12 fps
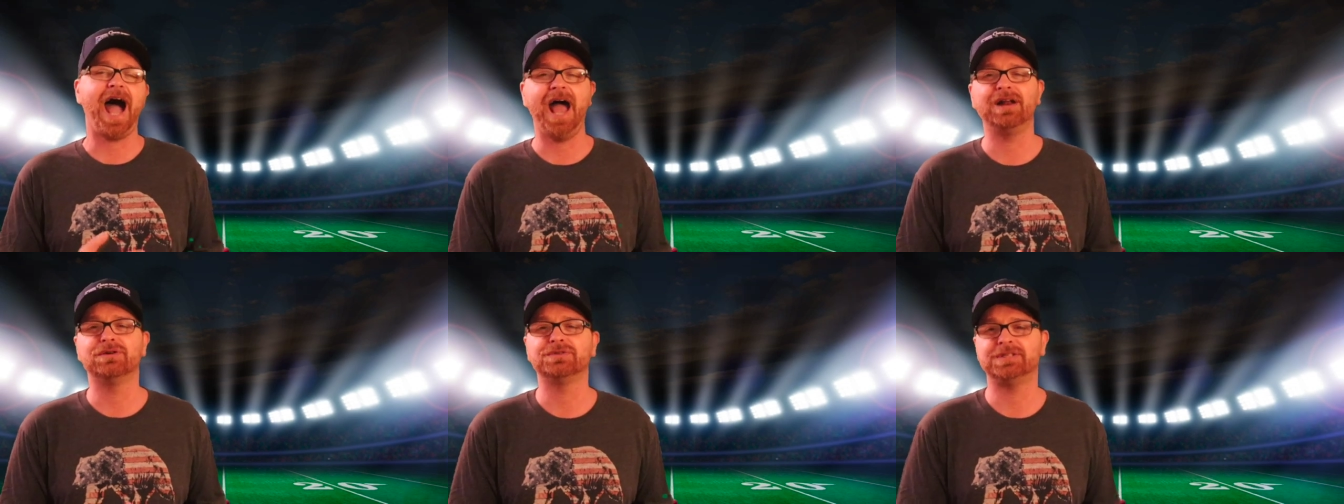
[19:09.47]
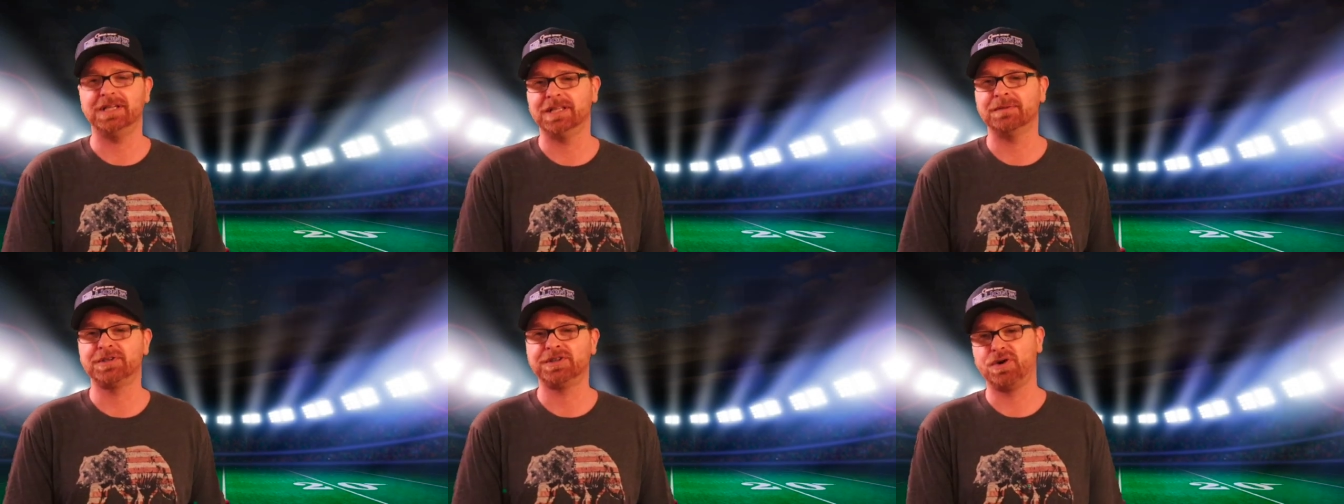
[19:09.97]
I don't see
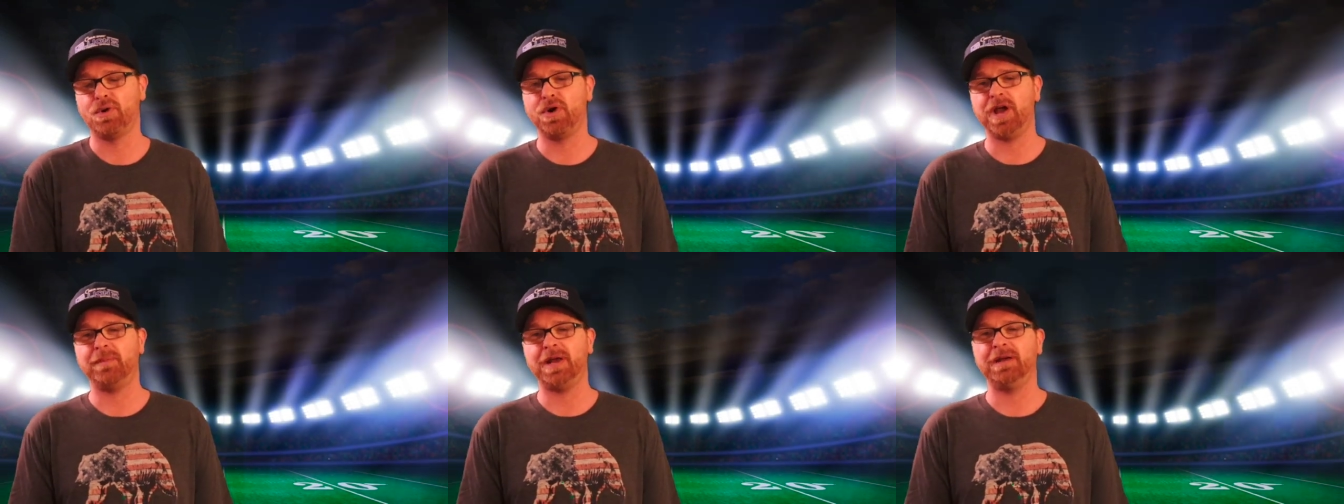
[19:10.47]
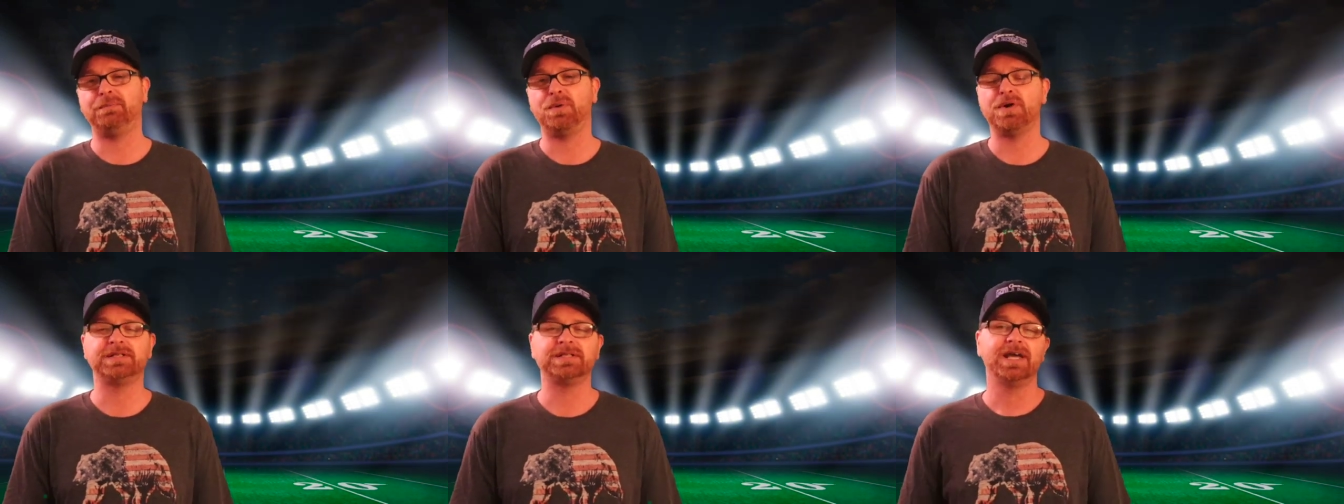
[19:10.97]
them scoring many
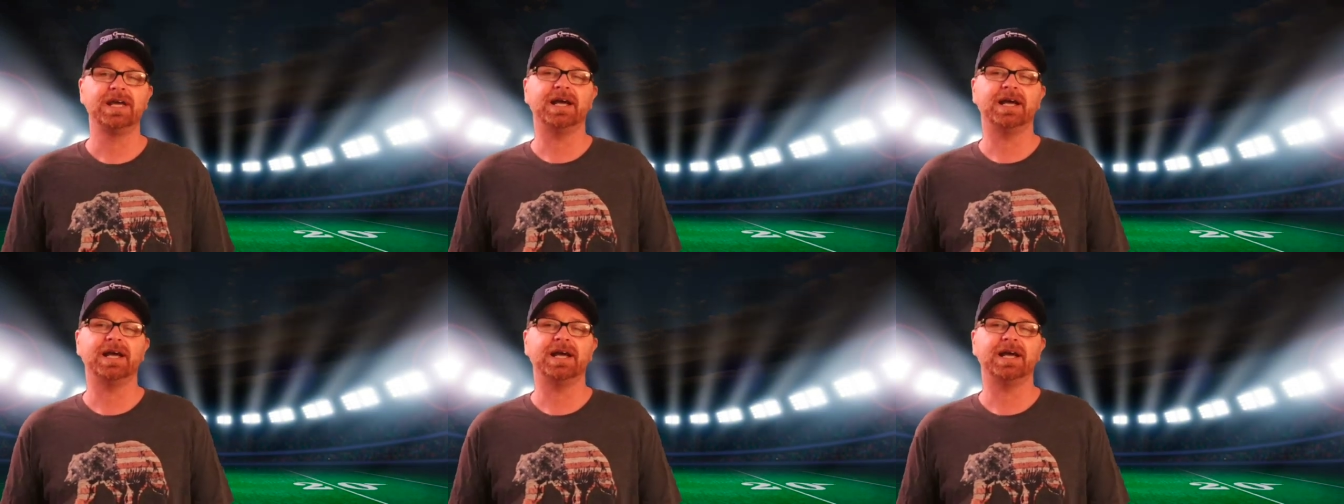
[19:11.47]
points